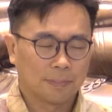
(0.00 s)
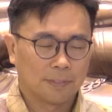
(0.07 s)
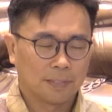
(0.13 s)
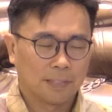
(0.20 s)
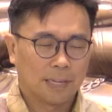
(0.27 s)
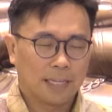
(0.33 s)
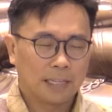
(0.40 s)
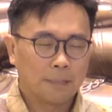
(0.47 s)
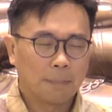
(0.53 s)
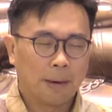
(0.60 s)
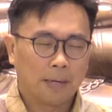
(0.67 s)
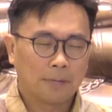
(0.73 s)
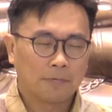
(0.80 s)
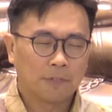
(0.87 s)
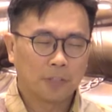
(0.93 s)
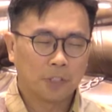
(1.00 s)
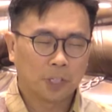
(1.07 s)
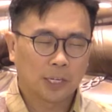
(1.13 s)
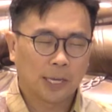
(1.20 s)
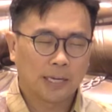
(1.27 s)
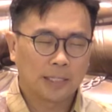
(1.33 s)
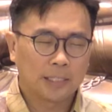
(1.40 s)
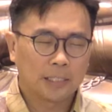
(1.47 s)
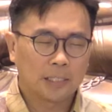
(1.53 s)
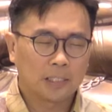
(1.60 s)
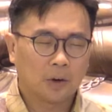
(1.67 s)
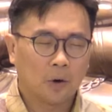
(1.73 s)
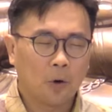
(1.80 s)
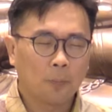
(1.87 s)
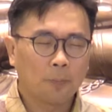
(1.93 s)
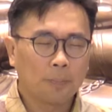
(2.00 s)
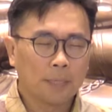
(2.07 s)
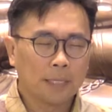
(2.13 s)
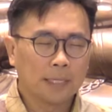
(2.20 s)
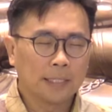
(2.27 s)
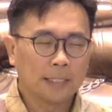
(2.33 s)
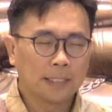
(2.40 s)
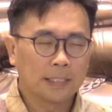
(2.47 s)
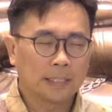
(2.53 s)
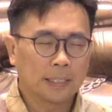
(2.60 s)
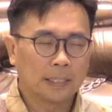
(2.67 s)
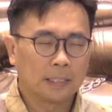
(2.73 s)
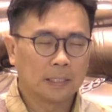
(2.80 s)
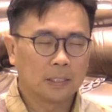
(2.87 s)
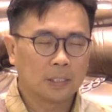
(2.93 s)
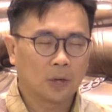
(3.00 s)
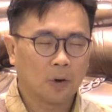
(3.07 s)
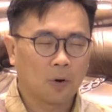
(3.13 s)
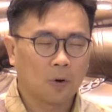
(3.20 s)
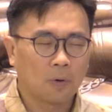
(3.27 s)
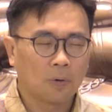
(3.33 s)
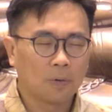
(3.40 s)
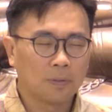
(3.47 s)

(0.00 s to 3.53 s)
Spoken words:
Let the mind visualize all beings in this hall